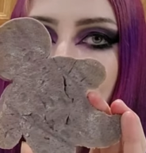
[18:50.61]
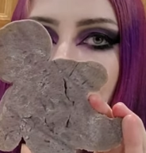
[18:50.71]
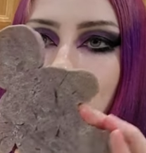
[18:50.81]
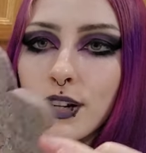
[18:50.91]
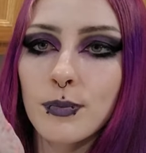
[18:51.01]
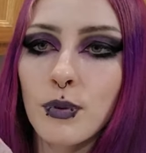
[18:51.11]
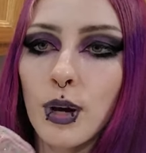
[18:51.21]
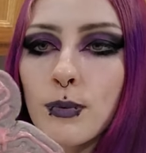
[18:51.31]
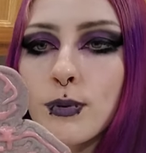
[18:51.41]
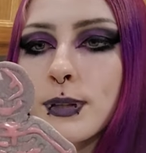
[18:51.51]
They are
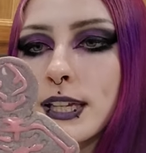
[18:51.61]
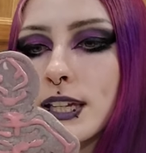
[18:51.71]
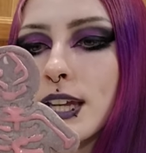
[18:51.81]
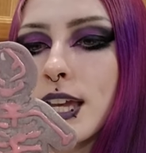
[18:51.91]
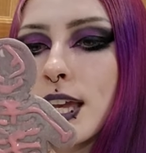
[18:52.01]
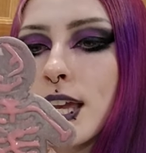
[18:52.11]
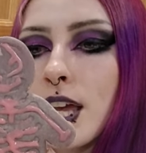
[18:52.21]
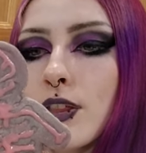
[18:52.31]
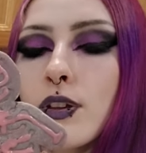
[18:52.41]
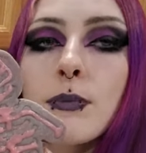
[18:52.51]
probably
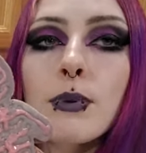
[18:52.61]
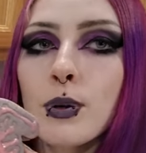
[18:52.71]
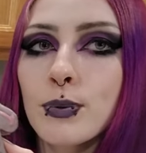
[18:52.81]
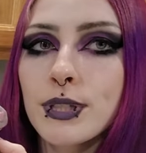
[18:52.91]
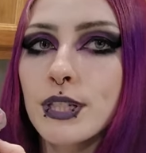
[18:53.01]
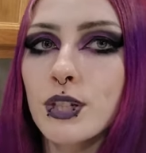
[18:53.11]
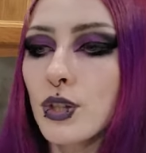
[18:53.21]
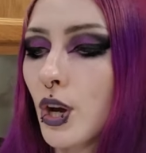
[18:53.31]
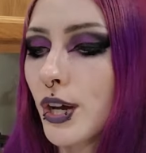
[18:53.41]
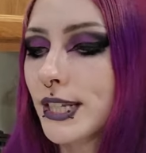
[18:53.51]
the most
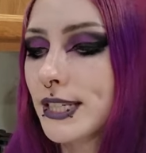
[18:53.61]
not